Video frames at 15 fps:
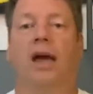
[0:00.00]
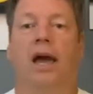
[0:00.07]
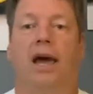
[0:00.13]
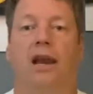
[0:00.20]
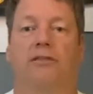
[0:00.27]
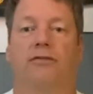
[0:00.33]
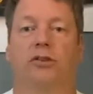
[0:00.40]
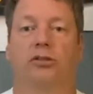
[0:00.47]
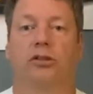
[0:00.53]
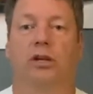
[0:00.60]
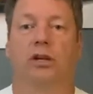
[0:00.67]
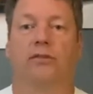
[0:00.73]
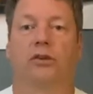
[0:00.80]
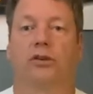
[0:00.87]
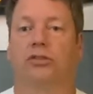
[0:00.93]
and
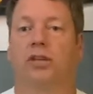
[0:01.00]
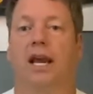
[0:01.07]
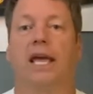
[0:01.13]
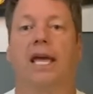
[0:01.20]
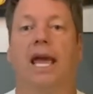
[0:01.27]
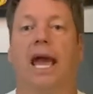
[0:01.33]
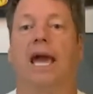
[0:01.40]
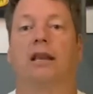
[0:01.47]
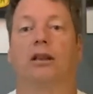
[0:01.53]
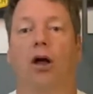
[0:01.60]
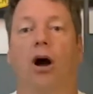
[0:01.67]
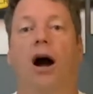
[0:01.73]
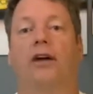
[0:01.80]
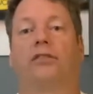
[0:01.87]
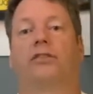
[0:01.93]
if there's any gain
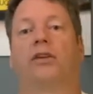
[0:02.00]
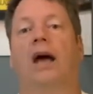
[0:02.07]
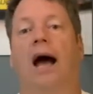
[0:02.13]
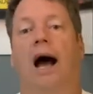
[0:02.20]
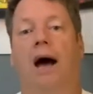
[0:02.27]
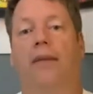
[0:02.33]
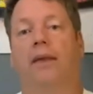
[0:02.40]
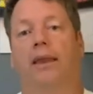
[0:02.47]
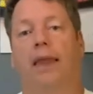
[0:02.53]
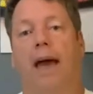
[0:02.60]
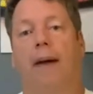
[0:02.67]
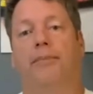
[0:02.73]
loss on the lap